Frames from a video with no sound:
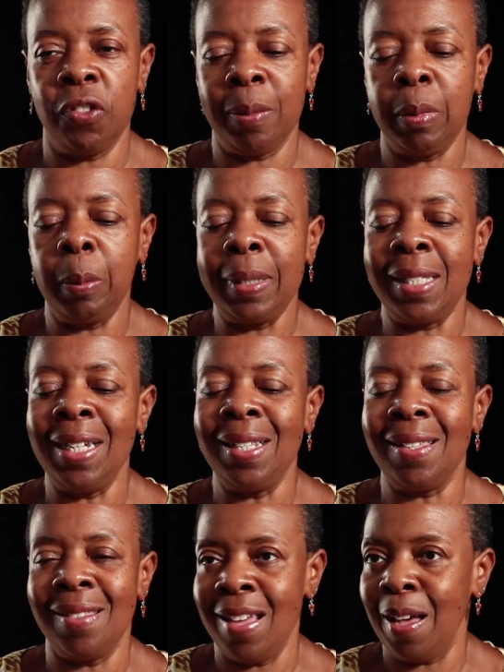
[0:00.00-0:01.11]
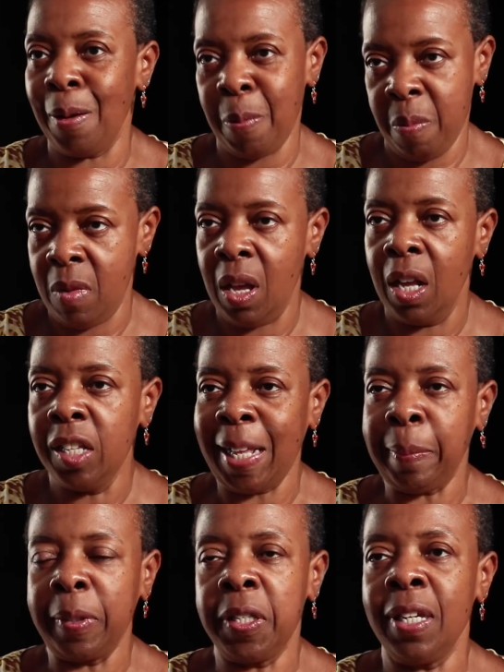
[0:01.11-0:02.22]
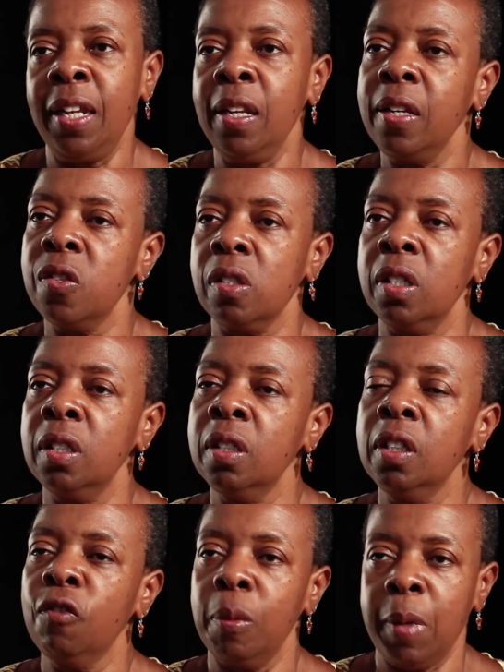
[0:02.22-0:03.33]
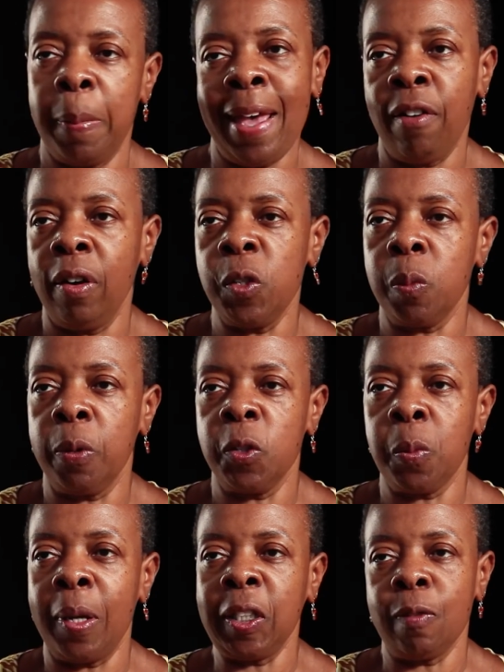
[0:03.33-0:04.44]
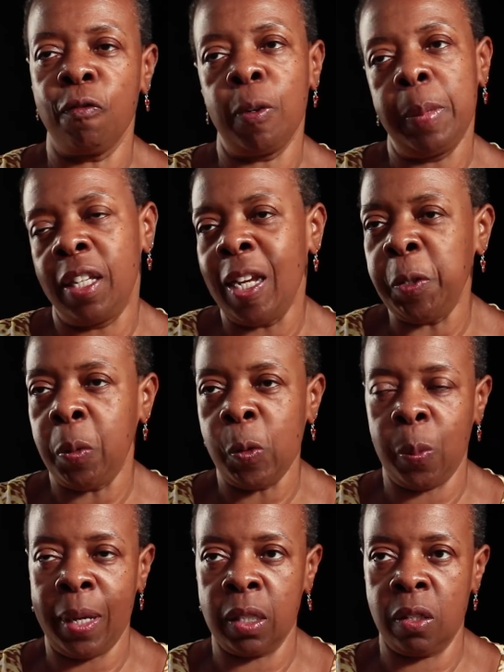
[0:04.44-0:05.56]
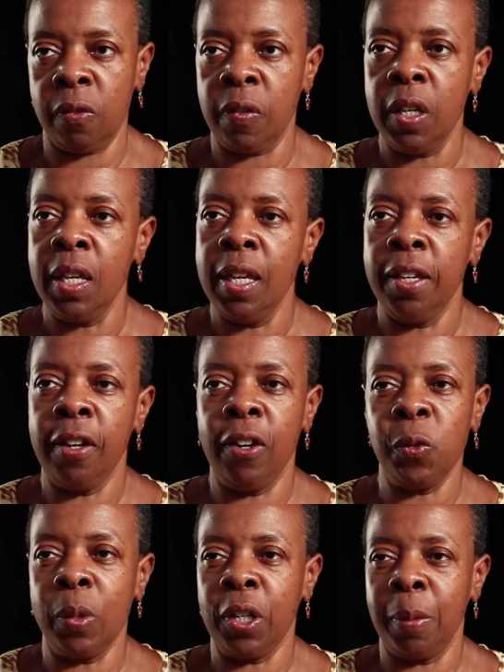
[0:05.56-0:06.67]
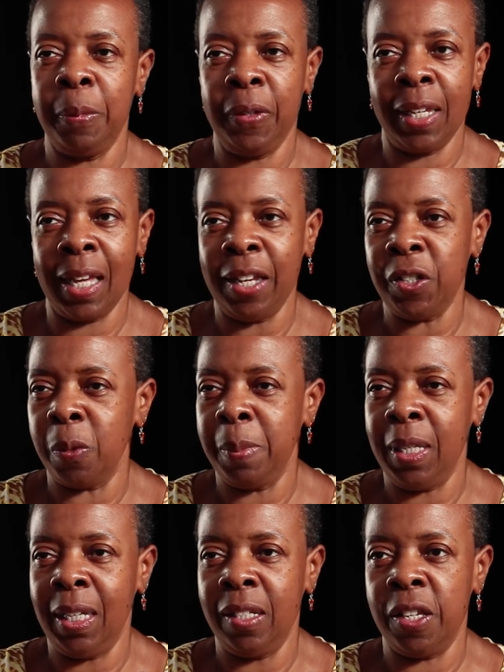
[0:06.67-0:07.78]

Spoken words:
So we would teach them simultaneously from the parents' perspective and from the kids' perspective. Here's what communication means.